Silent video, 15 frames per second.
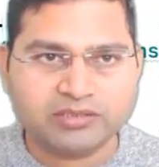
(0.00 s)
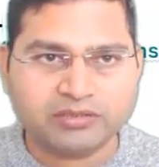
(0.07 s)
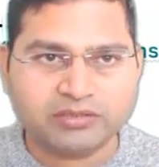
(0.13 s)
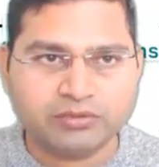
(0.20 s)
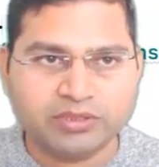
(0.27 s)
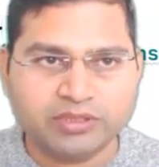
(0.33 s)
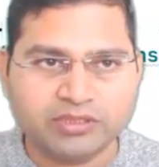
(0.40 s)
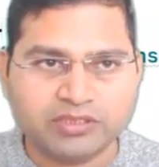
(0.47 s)

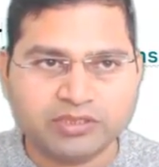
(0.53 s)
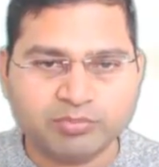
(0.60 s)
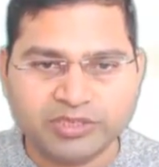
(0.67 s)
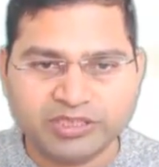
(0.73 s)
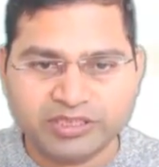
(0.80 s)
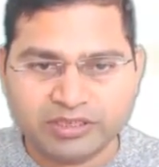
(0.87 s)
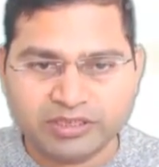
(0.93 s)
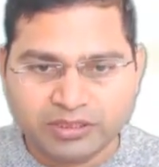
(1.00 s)
So we'll
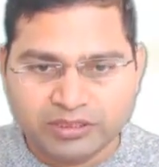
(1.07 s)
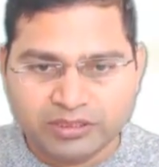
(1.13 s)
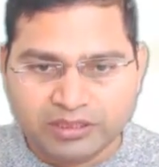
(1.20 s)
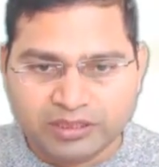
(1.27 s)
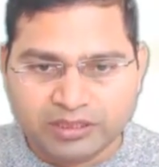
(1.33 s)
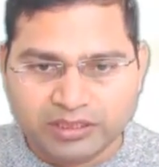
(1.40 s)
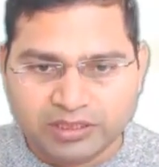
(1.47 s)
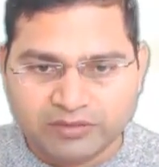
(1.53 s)
simply
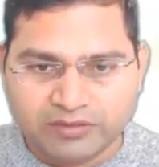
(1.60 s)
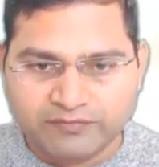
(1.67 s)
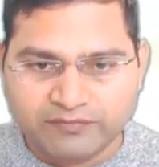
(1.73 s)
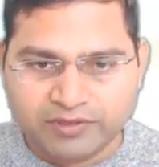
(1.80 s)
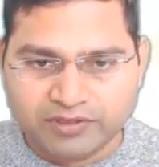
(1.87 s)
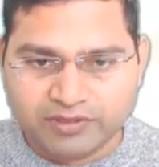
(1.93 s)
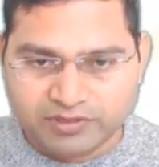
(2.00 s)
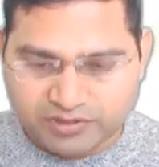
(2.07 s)
have
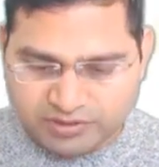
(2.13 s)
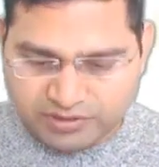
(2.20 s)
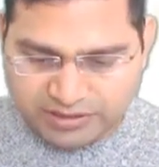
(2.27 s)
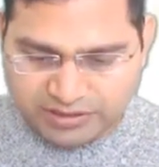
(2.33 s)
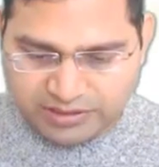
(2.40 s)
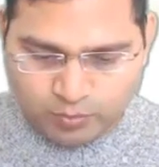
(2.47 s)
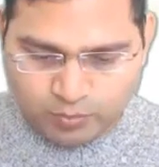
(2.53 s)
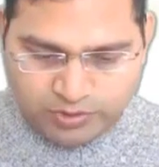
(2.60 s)
the
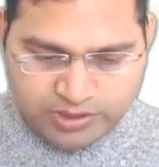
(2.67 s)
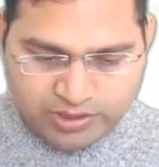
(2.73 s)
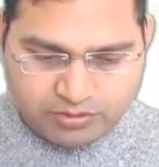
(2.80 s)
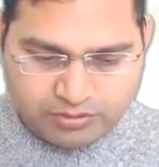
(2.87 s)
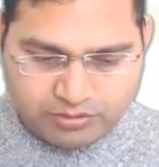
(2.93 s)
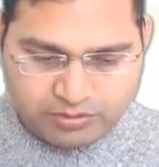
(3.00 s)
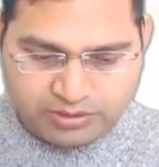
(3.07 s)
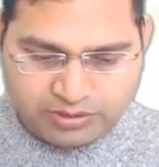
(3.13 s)
same way,
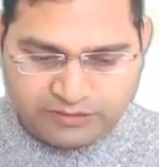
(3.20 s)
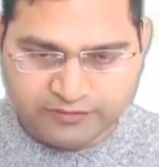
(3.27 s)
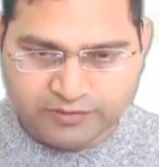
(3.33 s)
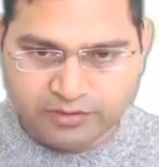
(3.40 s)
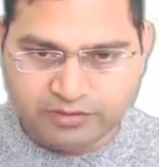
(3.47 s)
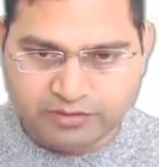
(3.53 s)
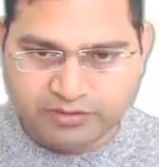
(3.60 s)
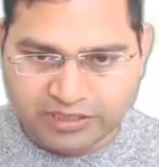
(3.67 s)
so
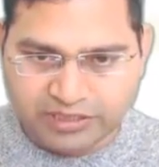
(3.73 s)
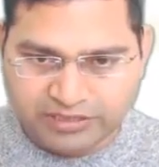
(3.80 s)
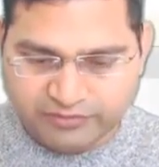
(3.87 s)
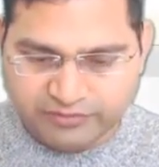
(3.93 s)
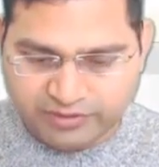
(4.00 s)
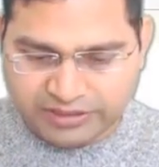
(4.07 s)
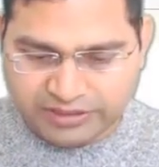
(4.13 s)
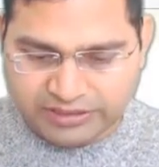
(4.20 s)

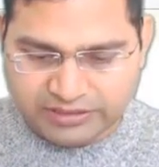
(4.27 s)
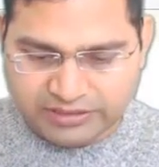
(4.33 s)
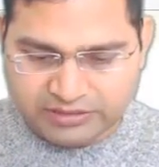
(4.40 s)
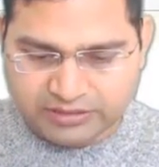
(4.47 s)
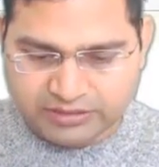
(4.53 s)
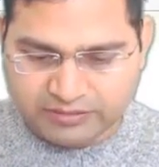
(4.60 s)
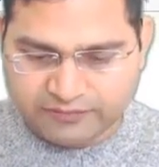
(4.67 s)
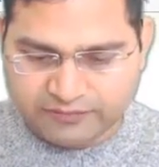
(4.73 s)
self.driver and
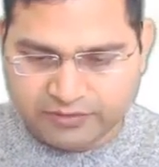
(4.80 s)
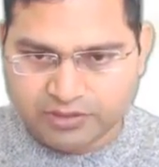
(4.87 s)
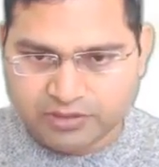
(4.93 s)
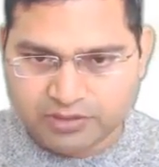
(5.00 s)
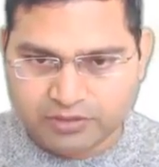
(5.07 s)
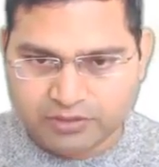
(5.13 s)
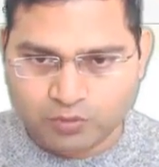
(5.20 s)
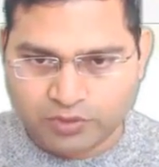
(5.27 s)

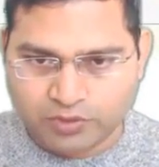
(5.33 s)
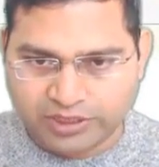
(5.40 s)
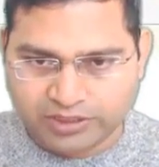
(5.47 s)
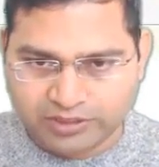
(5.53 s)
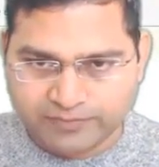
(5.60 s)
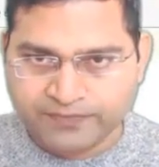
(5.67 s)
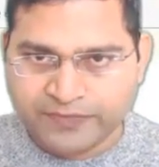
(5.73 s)
self.weight.